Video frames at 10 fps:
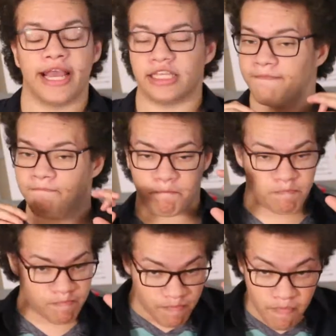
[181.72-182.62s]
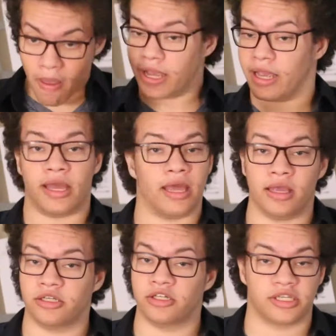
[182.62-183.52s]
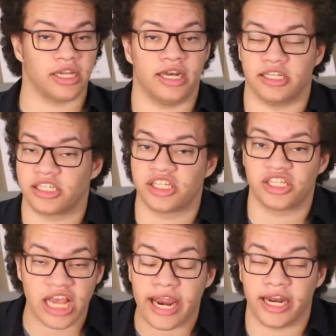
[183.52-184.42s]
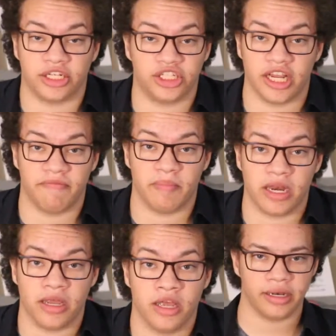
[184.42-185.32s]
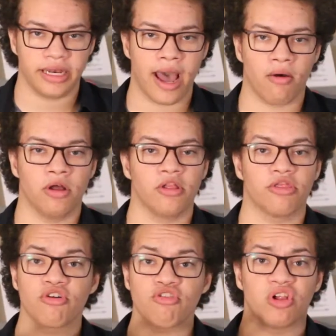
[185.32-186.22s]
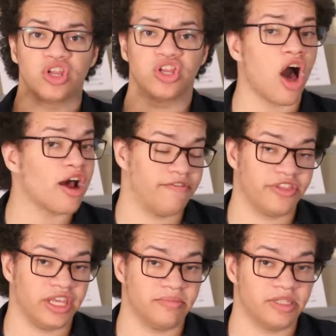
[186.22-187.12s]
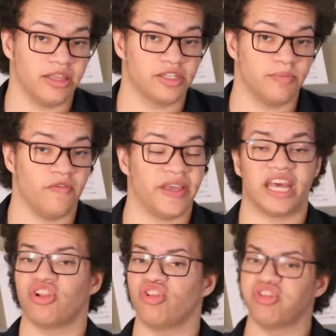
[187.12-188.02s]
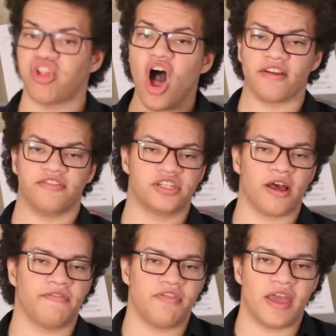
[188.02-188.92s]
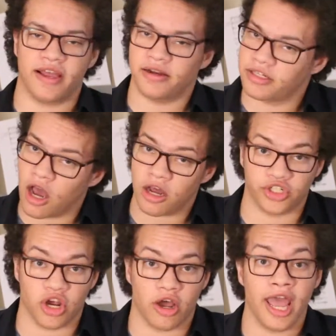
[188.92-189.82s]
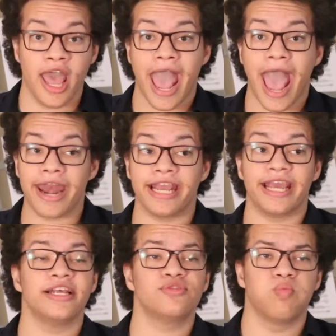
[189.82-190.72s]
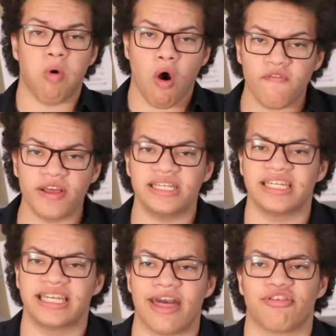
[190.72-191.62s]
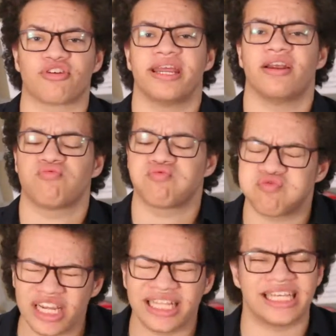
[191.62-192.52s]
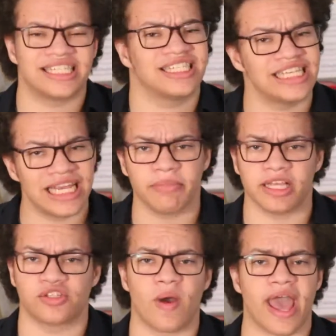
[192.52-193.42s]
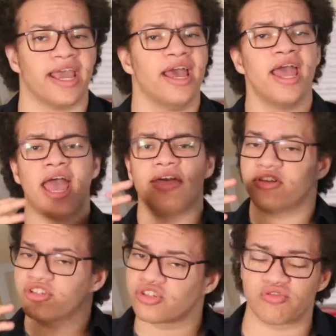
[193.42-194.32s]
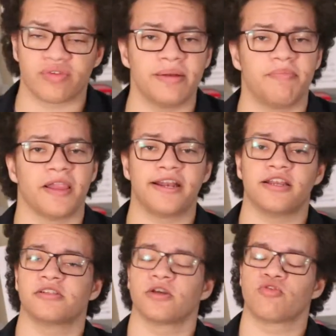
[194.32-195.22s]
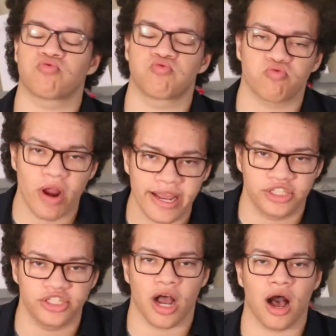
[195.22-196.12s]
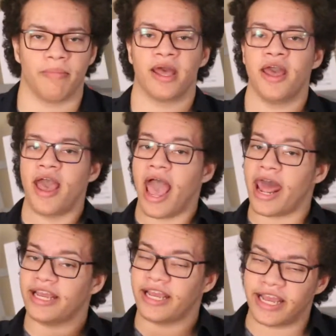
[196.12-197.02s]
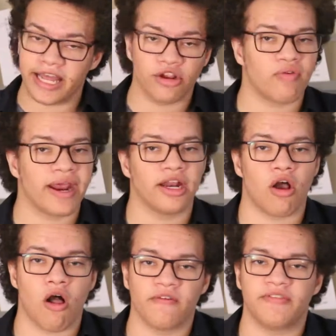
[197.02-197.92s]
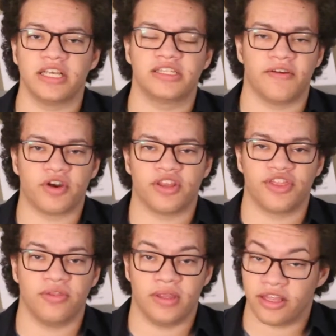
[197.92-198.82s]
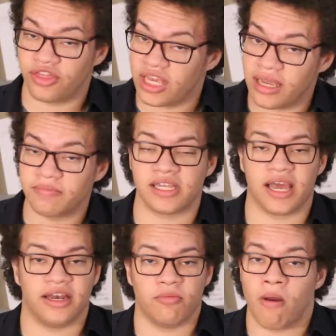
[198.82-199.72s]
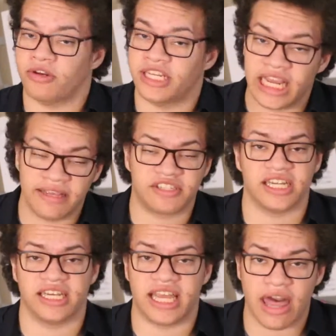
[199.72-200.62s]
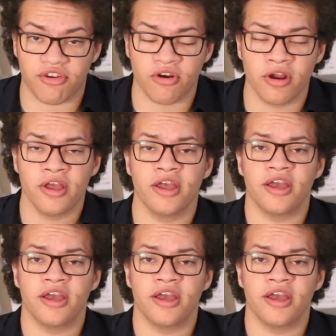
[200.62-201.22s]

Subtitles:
is just an insane achievement. Now, there are a lot of themes in this movie and a lot of stuff that they touch on, and it is woven together in a really seamless way, and the screenplay does a great job at integrating all of these different themes and motifs together